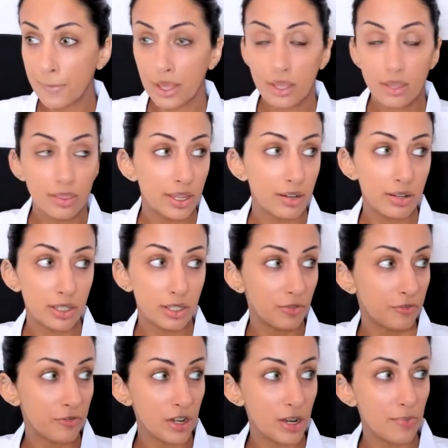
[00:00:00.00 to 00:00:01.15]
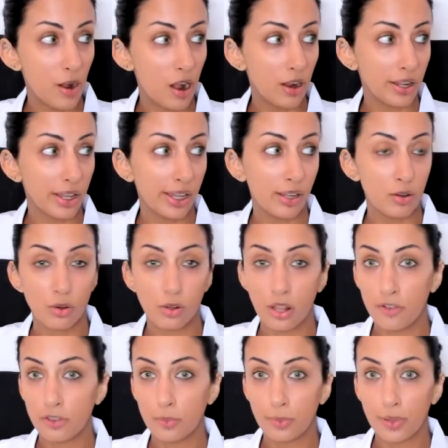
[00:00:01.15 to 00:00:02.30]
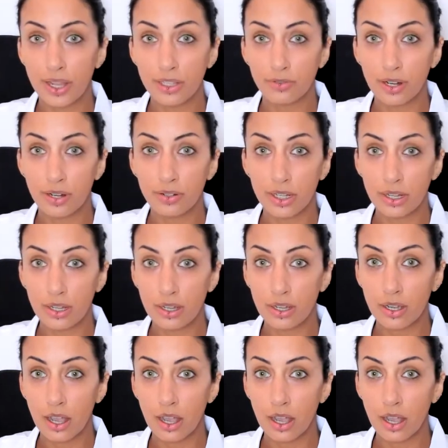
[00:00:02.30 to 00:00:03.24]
There is free parking all over the place around here.